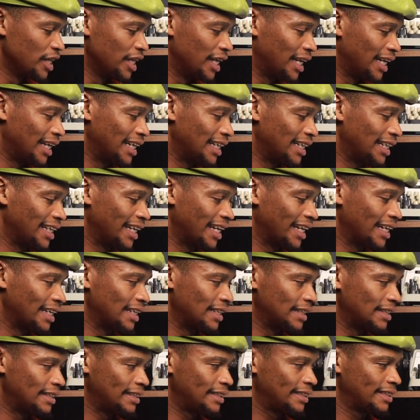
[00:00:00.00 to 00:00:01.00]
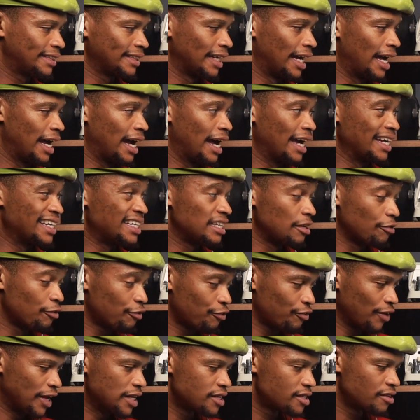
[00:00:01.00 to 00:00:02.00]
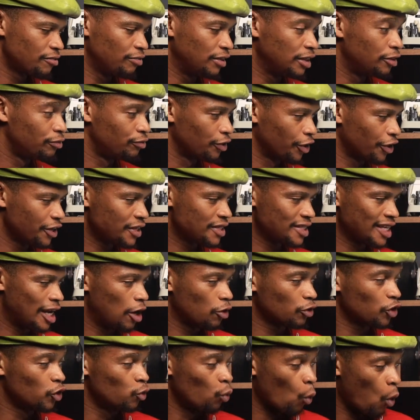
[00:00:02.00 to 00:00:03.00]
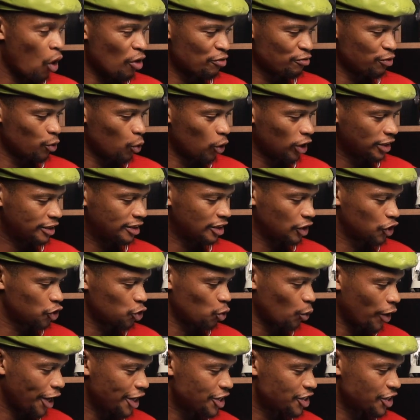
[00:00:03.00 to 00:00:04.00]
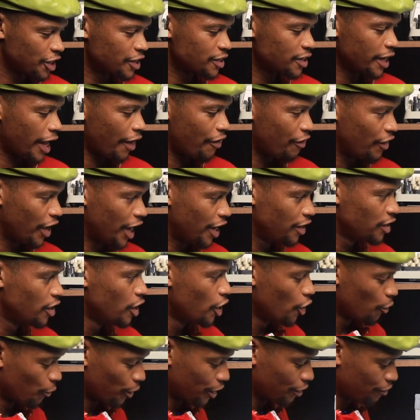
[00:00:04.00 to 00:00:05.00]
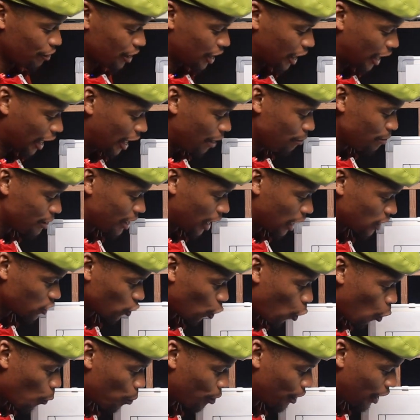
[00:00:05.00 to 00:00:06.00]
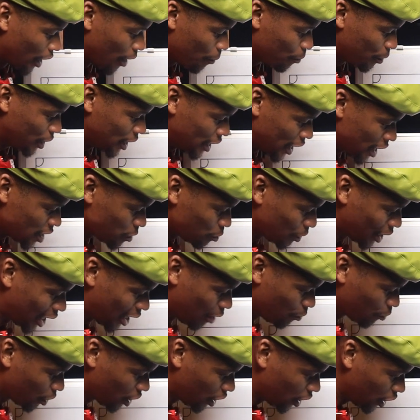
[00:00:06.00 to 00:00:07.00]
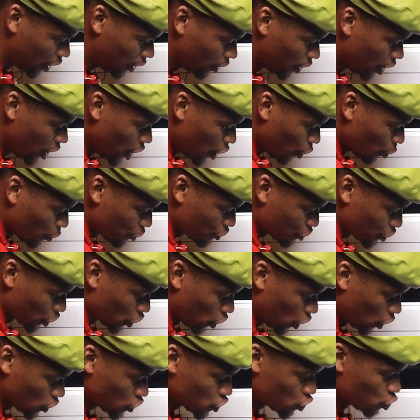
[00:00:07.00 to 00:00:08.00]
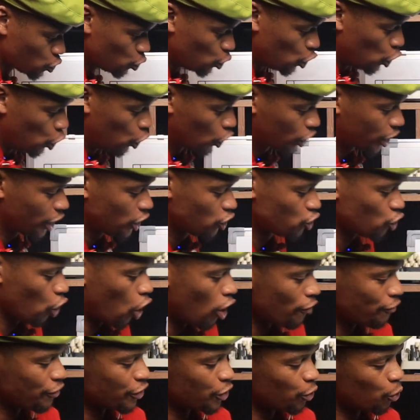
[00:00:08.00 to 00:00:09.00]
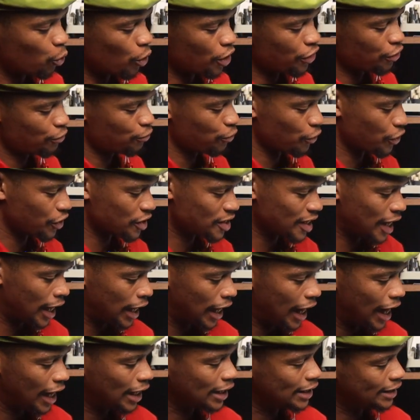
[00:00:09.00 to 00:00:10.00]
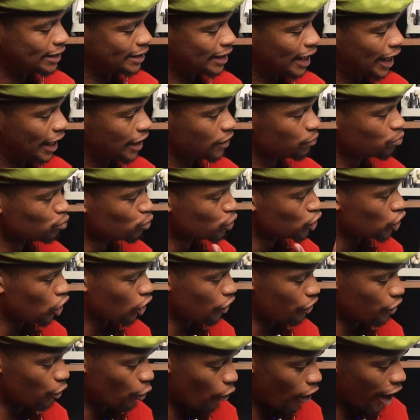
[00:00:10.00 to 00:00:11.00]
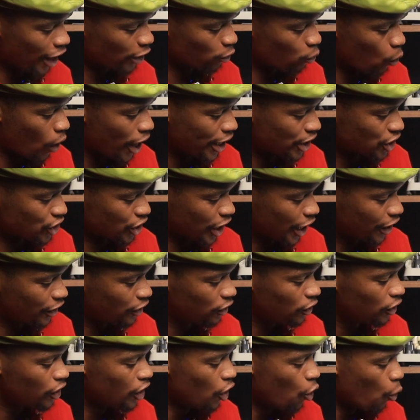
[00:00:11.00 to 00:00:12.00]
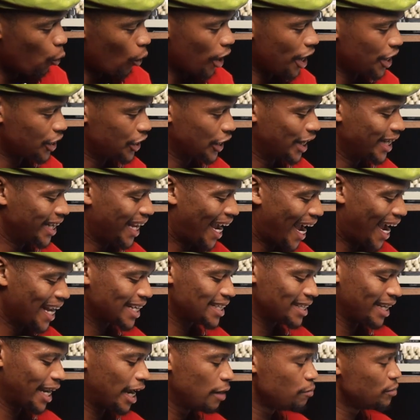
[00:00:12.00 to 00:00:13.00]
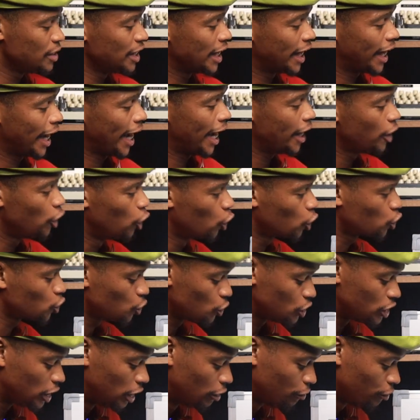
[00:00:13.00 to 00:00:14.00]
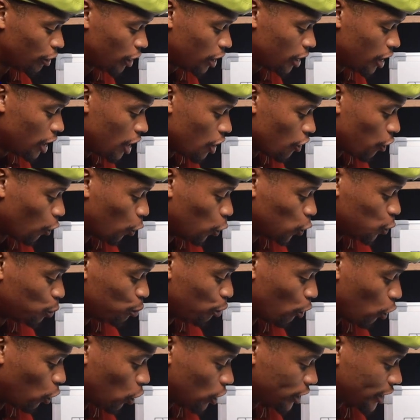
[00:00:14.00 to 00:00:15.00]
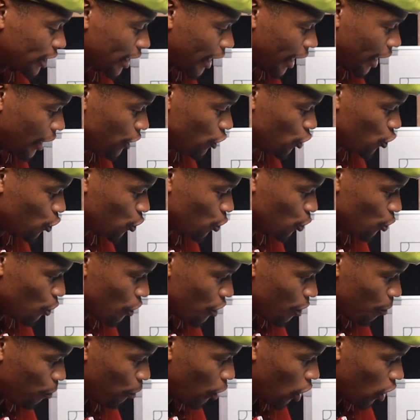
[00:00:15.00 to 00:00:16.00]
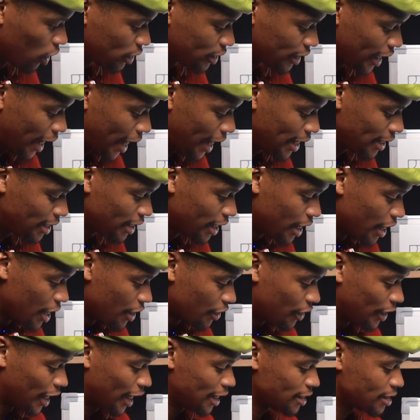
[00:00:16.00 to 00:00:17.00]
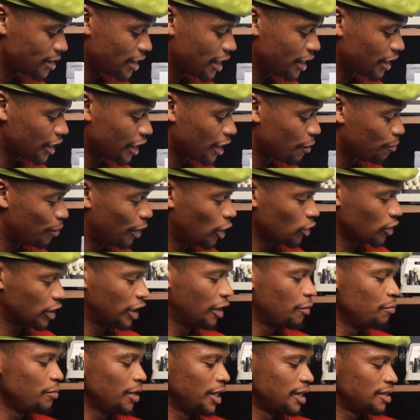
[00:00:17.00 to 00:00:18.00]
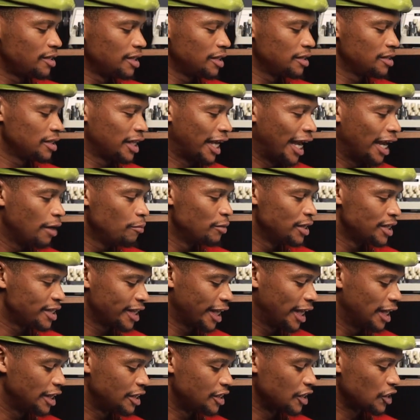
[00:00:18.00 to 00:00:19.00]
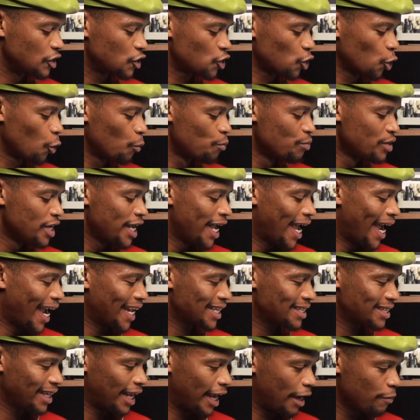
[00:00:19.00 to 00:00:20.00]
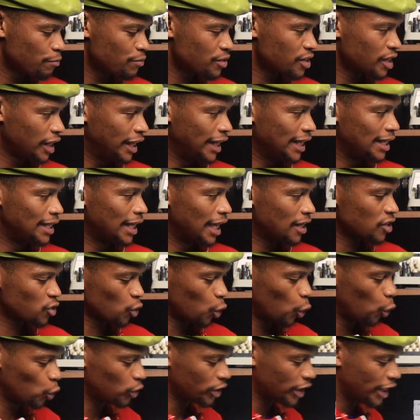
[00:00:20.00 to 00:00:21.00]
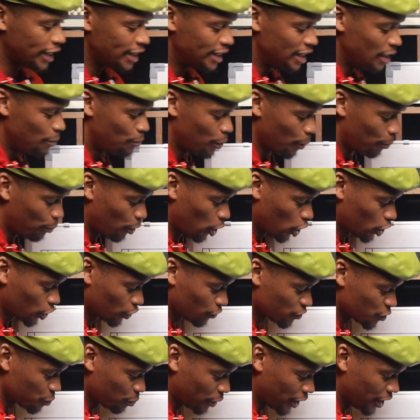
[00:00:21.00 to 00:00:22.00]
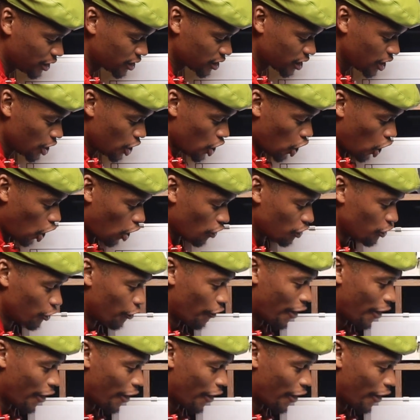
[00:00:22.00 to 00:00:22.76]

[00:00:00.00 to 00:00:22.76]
he is defensively very sound in 1v1 situations. And then whenever the game does open up, he does become key with regards to looking to offer the width for this Ahly side on the right wide channel, where then at times he can look to deliver those balls into the box. And the nice thing then about him is his game intelligence. So at times he does hold a deeper pocket of space on the